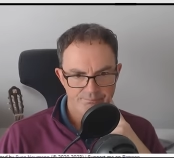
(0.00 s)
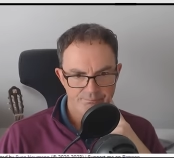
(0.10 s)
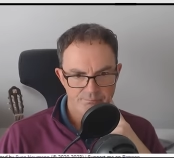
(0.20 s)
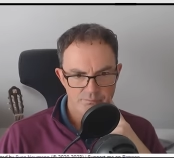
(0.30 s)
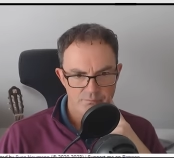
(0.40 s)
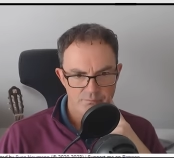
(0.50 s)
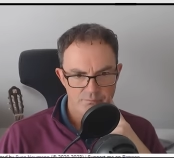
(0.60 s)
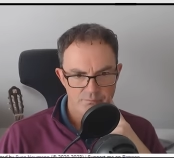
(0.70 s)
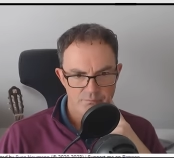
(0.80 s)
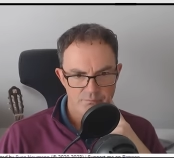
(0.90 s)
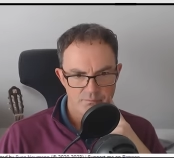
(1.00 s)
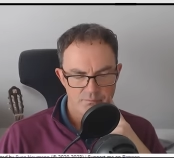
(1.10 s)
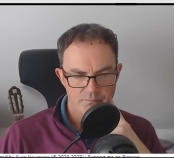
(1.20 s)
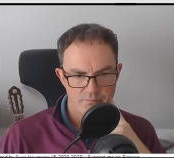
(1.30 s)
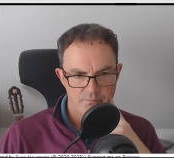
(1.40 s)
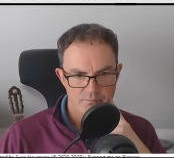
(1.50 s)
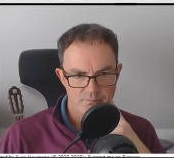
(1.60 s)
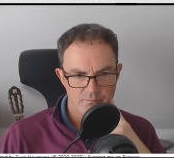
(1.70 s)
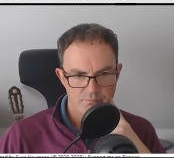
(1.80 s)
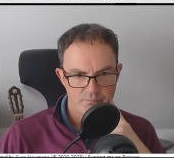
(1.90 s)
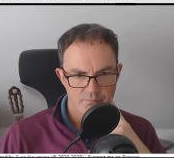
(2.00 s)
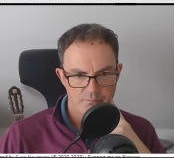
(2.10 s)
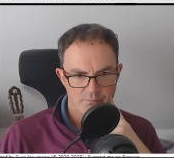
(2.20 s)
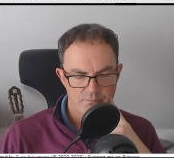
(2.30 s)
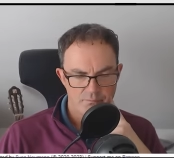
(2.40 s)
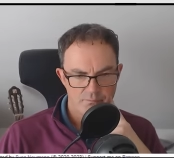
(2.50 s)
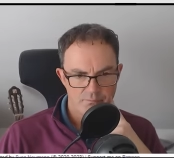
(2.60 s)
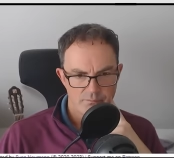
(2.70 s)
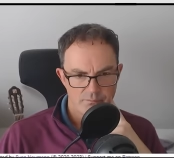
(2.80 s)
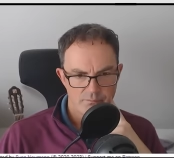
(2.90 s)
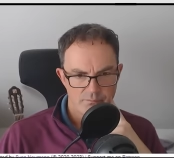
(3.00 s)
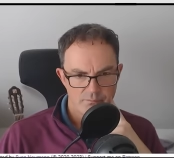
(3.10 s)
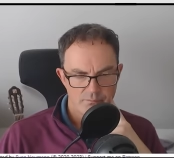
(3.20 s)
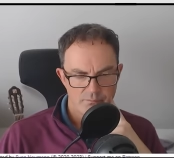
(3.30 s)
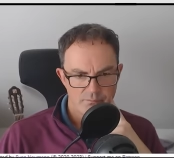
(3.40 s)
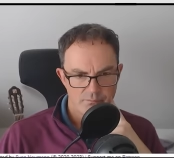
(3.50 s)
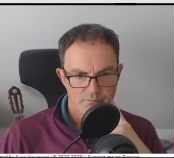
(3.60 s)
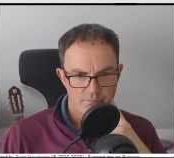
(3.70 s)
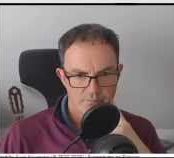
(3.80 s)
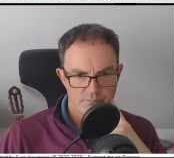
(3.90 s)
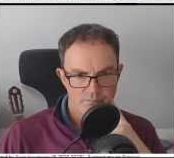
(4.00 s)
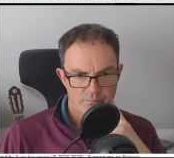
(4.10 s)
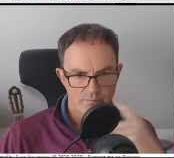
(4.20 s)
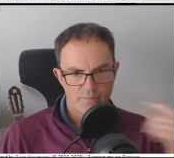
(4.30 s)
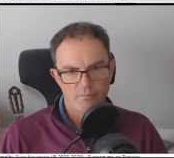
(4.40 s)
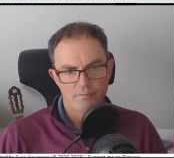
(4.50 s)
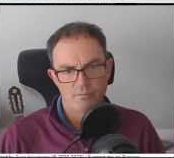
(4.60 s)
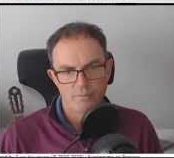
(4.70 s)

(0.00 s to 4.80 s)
(silence)